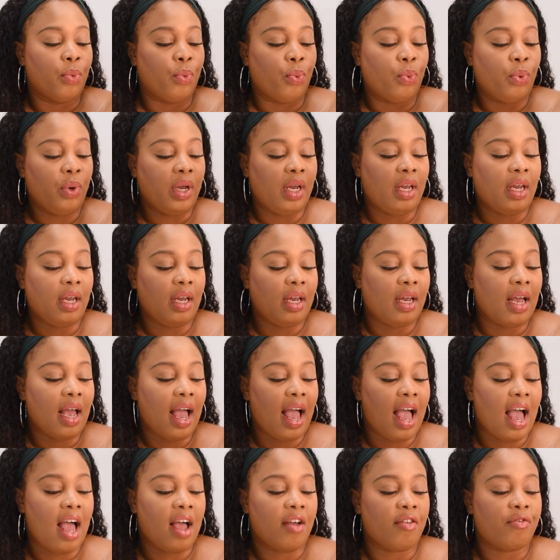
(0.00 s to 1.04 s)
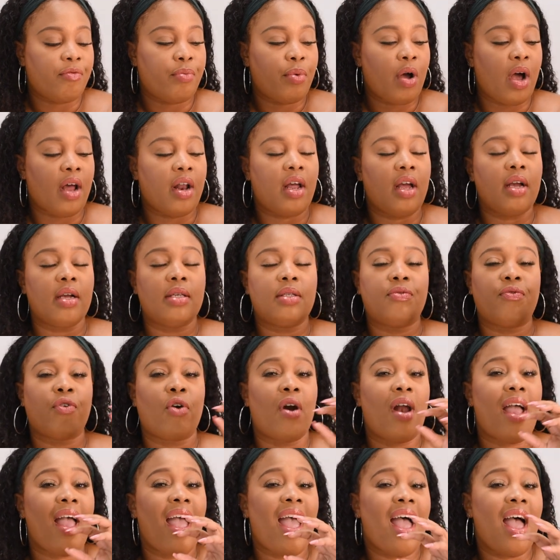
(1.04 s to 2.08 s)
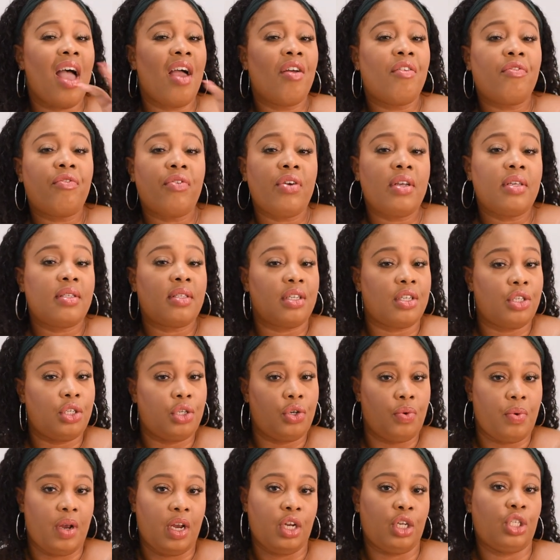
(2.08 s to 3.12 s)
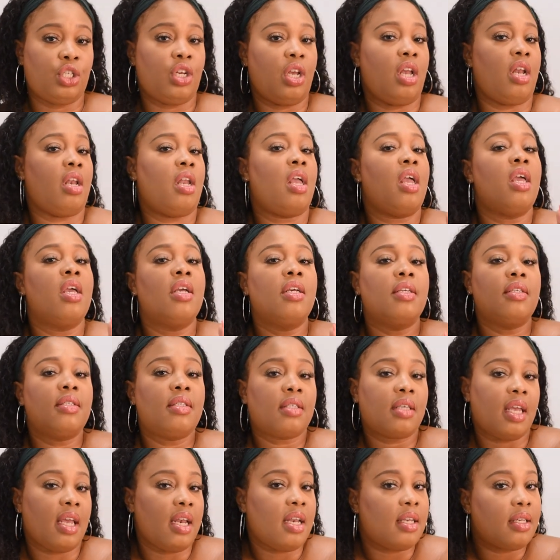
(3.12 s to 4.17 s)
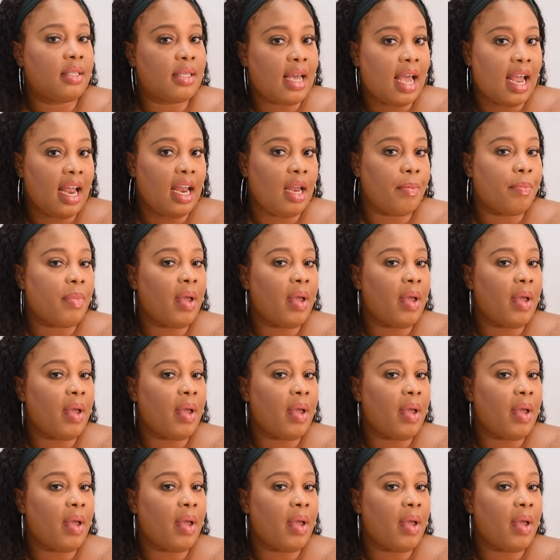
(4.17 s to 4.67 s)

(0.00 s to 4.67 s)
We have products for every situation, skin type,